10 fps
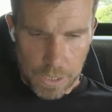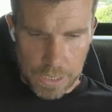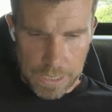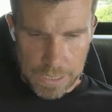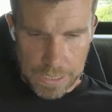
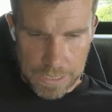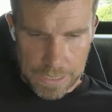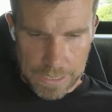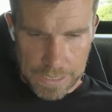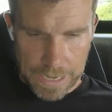
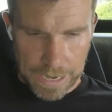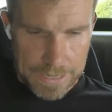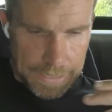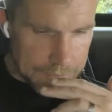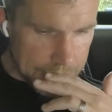Uh, A
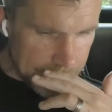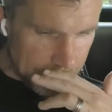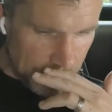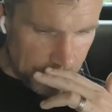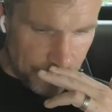X
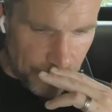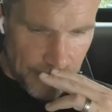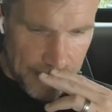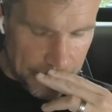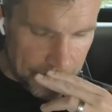
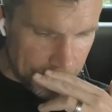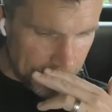seventy-five